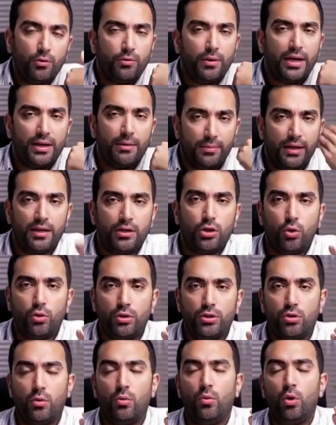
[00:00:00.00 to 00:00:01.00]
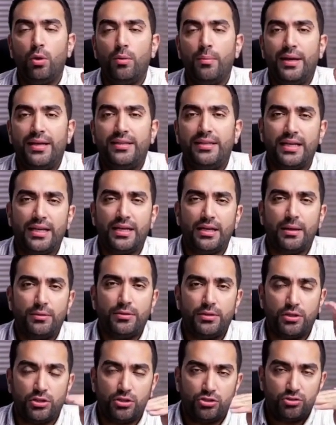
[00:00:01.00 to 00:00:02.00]
recommend going to war by setting up
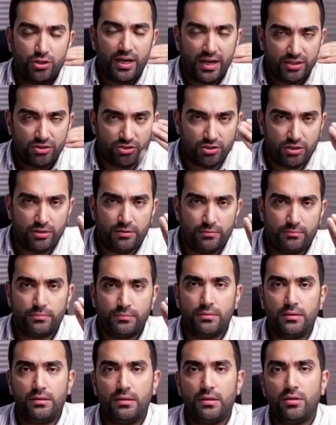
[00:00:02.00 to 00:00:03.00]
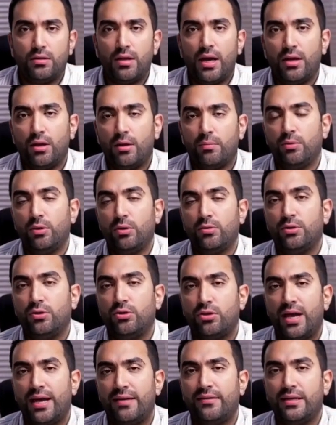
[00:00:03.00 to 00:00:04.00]
such a strategy. Try to improve your
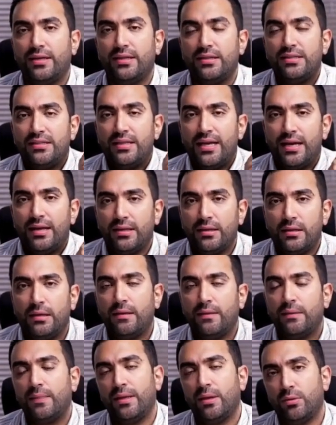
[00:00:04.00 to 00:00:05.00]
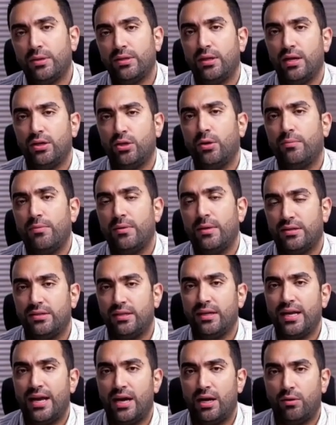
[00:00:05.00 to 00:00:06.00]
traffic instead. It was on your first
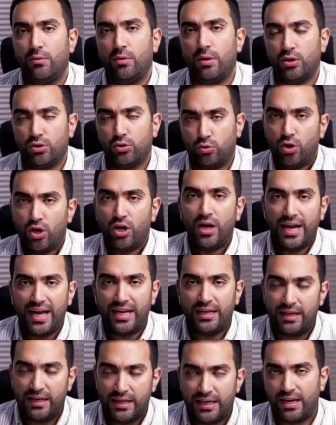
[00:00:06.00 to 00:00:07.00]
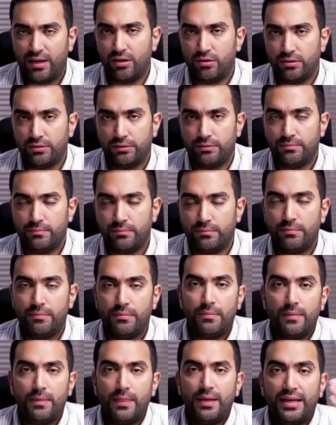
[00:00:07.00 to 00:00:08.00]
account, you all had an account.
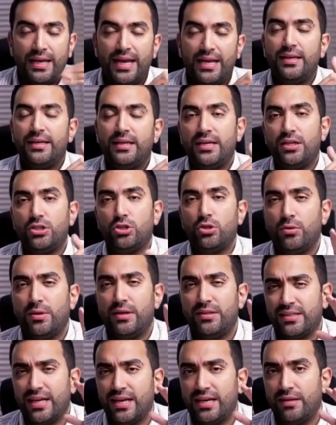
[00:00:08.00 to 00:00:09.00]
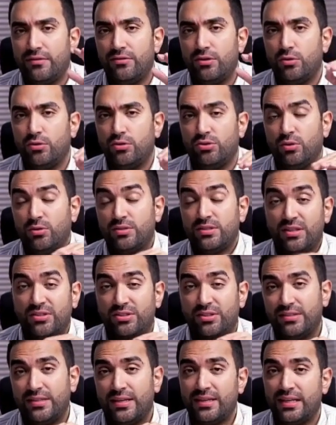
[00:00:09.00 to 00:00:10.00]
Again, the issue is that if you do such
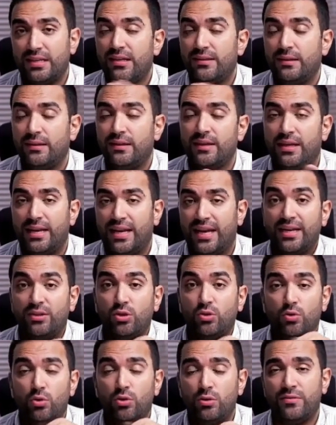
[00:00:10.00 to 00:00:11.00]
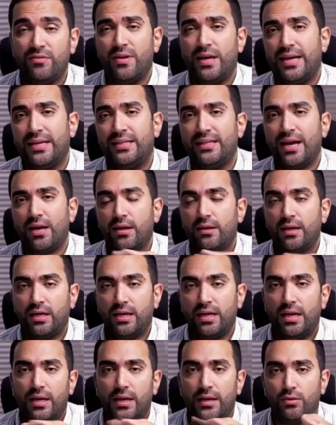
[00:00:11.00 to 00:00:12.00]
a thing and Google finds out,
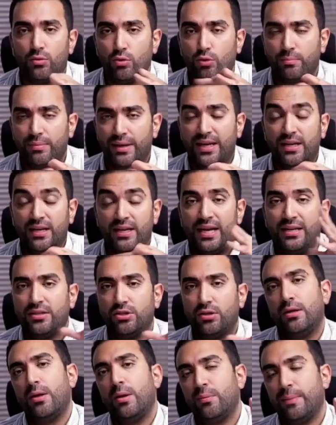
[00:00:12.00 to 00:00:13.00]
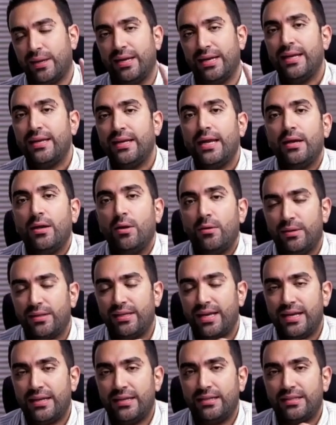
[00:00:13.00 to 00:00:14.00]
it will penalize your domain, and they don't
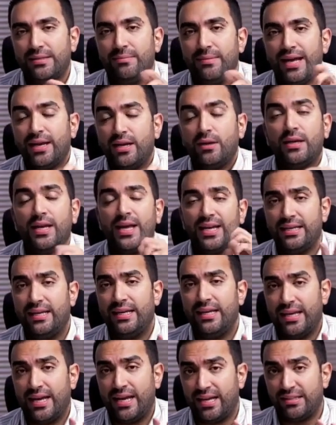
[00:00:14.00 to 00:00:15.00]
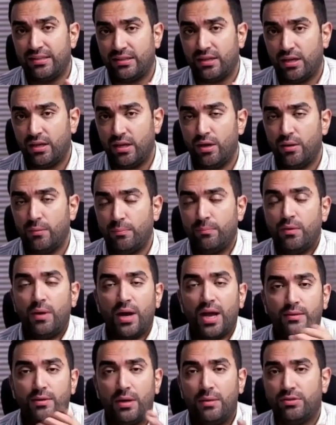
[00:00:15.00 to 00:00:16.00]
take this matter lightly, guys.
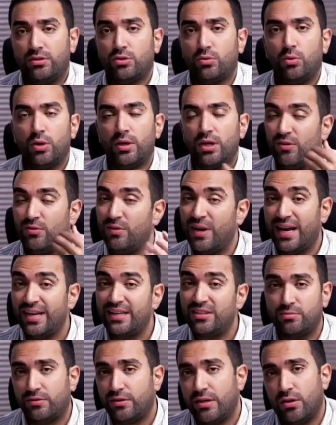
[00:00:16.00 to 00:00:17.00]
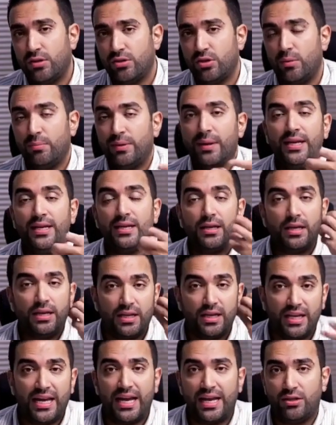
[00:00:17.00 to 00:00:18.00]
Problems will arise with your domain,
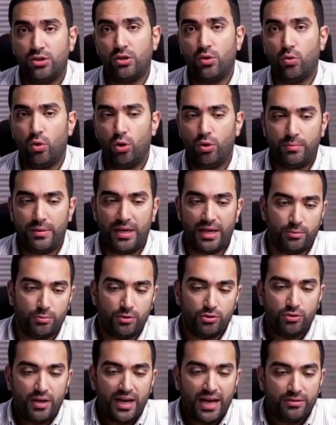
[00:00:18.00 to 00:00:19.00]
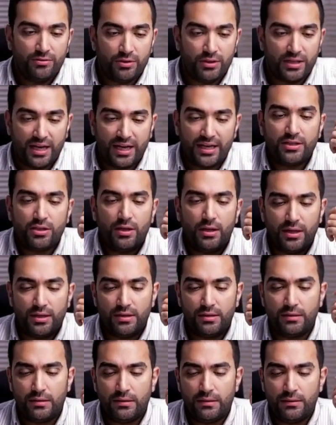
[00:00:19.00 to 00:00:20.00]
and you won't be able to advertise on it.
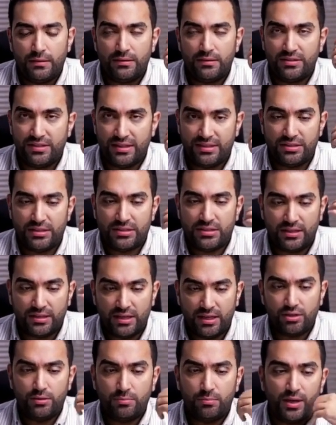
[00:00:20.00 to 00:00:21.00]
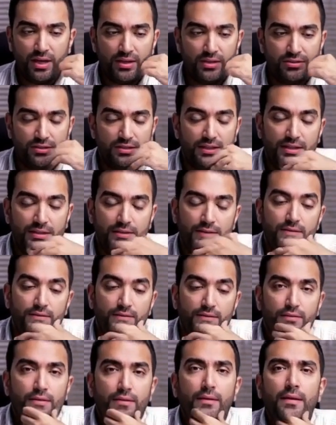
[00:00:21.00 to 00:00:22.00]
This is another policy.
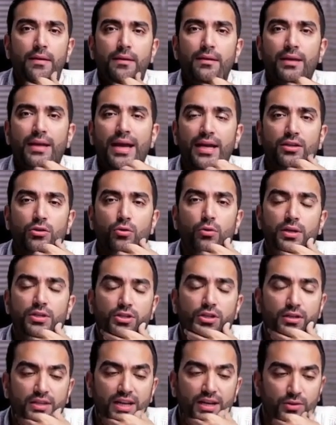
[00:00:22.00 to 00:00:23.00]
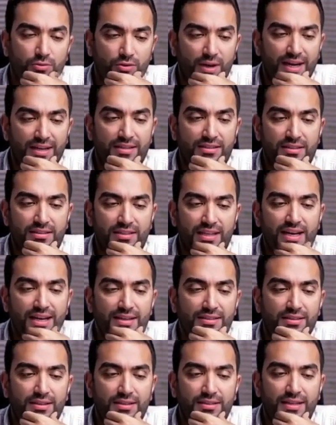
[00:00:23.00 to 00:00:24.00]
The next question that arises,
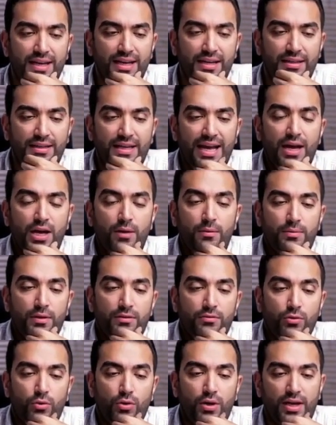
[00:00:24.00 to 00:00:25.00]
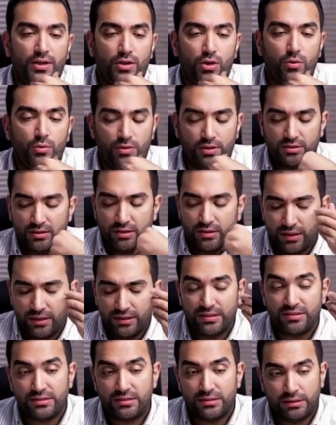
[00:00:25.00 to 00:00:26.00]
guys, is that now, before I go into
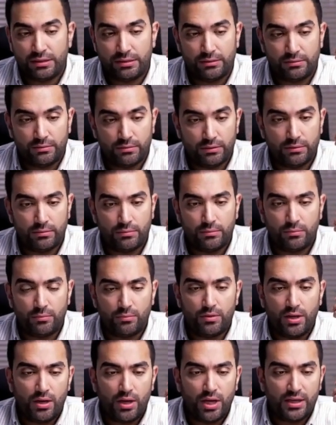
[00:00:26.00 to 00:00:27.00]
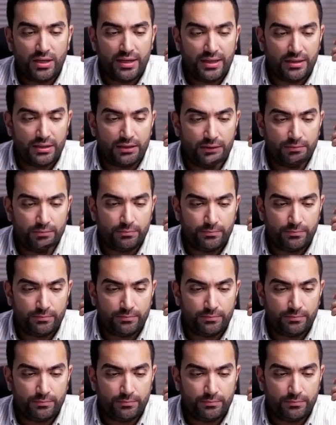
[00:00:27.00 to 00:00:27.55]
this, regarding